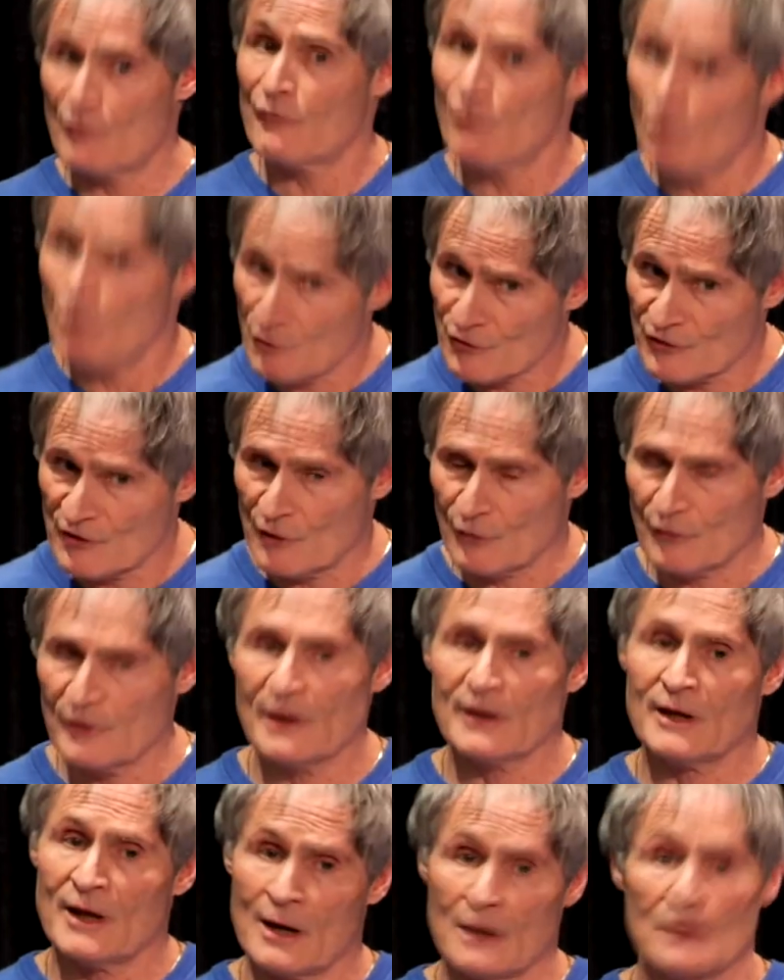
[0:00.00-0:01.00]
fortunately,
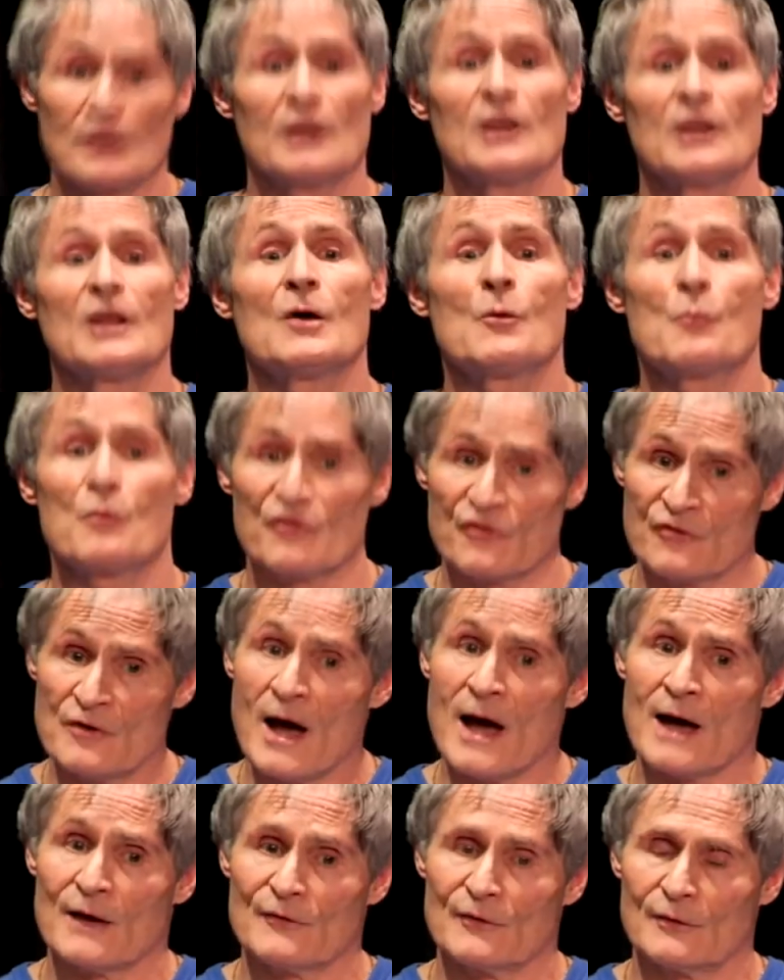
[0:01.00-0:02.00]
again, it was
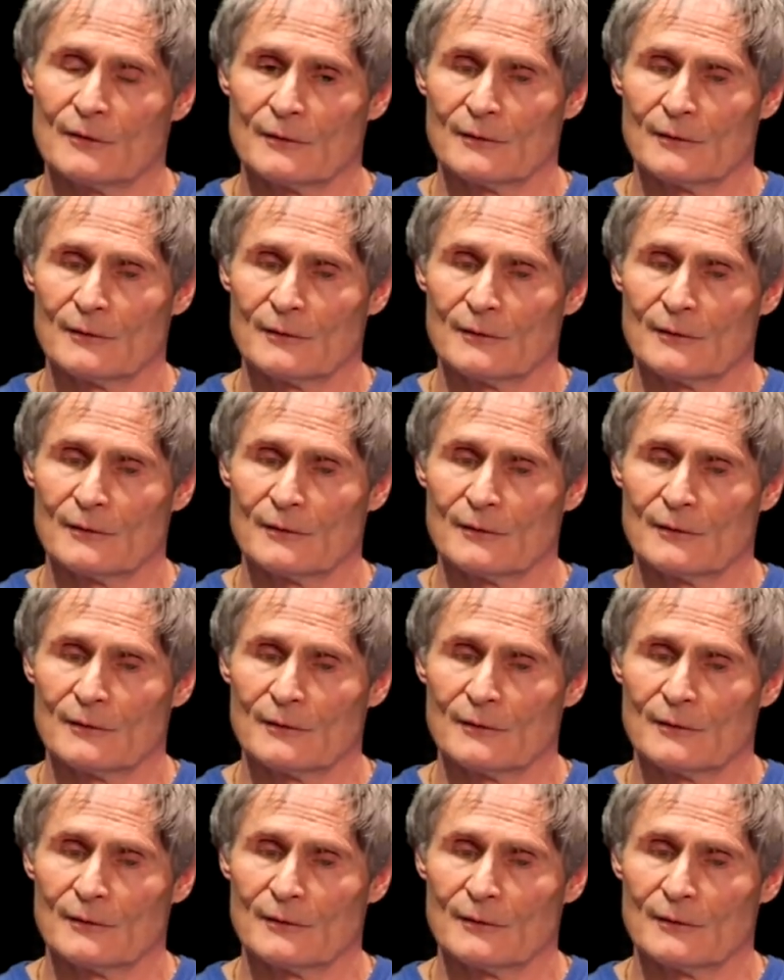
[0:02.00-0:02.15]
not.